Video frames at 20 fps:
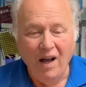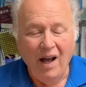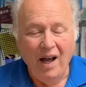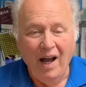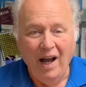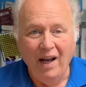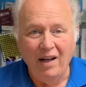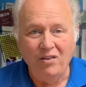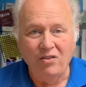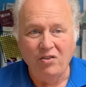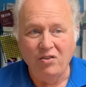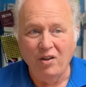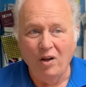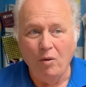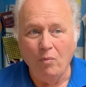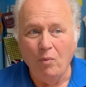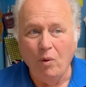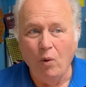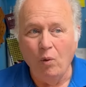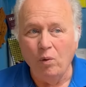and
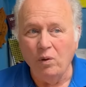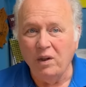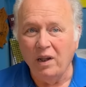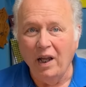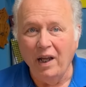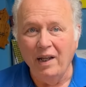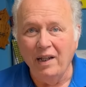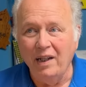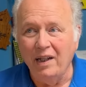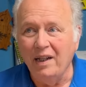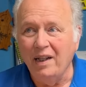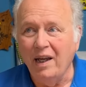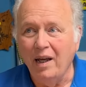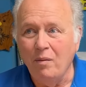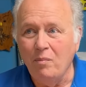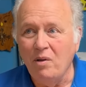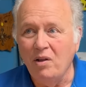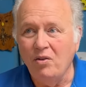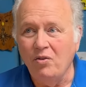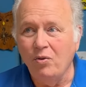some old lady
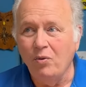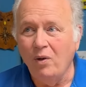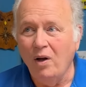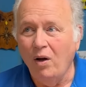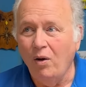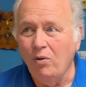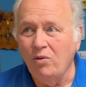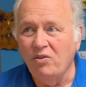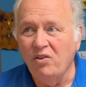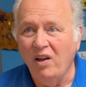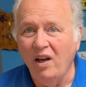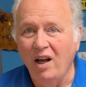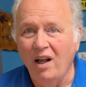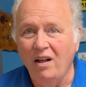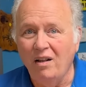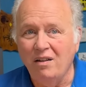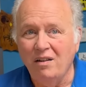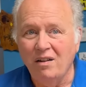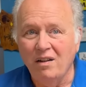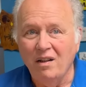came into a
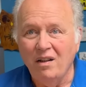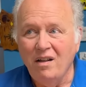hotel